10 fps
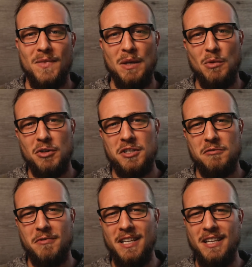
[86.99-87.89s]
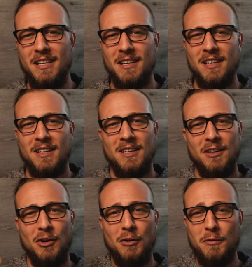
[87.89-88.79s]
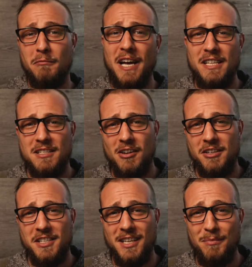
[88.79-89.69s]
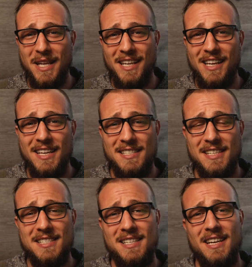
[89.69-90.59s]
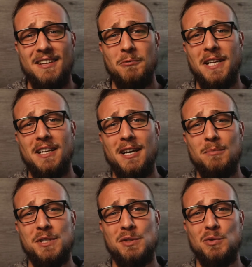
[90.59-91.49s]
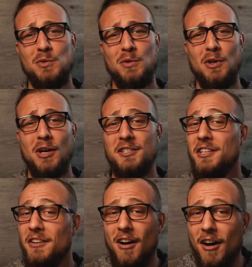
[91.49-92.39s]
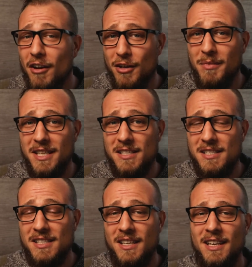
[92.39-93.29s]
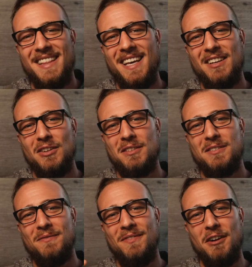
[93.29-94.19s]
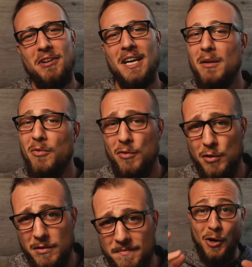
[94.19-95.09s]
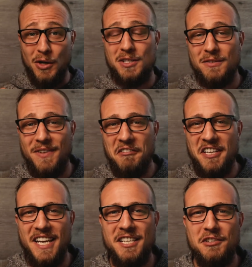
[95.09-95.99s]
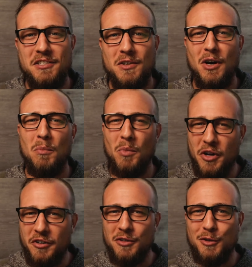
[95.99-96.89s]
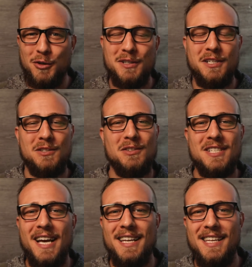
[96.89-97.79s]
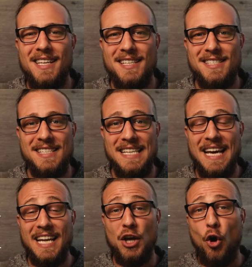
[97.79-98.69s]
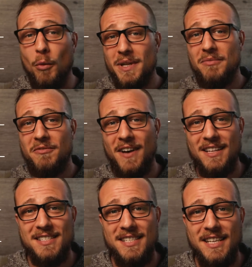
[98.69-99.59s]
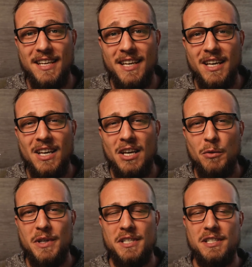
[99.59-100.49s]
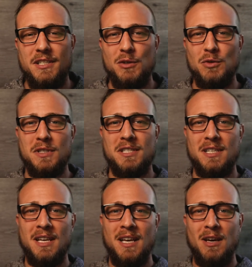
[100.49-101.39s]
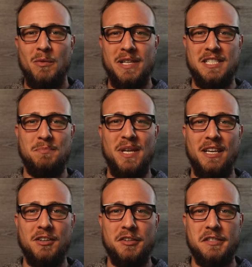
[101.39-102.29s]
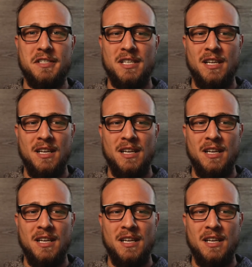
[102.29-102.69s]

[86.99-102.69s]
emotion really overrides logic in many cases, and when it comes to logical arguments, they are not very helpful. Also very dangerous to our modern culture society is the ad hominem fallacy, which is used when speakers